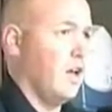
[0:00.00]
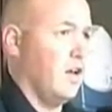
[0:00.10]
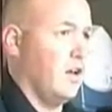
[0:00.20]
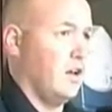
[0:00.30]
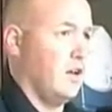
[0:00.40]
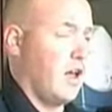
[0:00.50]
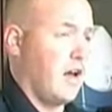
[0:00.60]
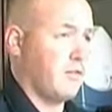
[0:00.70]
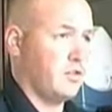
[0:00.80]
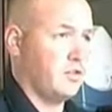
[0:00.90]
And
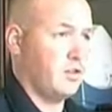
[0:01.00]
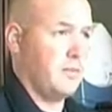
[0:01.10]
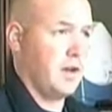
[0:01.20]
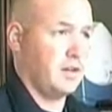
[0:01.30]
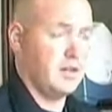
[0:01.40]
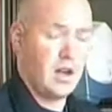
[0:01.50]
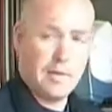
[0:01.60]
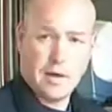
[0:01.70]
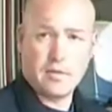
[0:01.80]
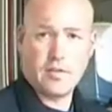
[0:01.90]
after a certain amount of
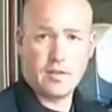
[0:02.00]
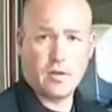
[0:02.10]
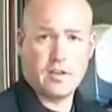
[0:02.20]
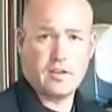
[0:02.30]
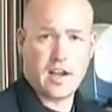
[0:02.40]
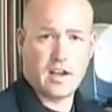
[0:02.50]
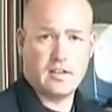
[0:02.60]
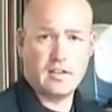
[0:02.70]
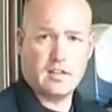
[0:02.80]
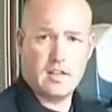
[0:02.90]
time, after 30
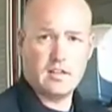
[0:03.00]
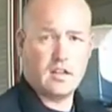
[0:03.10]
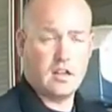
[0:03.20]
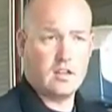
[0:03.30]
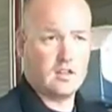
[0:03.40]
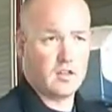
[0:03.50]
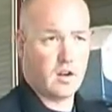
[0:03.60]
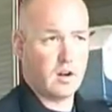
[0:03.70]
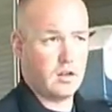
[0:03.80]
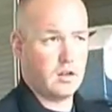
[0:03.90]
seconds, it's going to
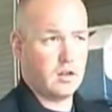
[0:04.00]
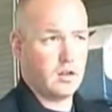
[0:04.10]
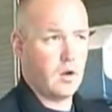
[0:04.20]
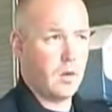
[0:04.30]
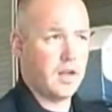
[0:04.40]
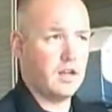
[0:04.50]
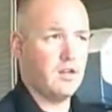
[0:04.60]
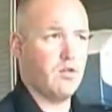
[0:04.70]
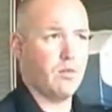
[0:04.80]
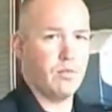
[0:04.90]
start going
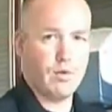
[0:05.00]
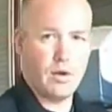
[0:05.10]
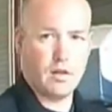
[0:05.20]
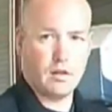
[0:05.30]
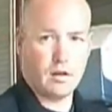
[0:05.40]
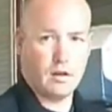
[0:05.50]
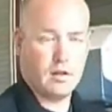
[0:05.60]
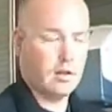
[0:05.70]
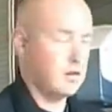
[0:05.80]
into a pre-alert.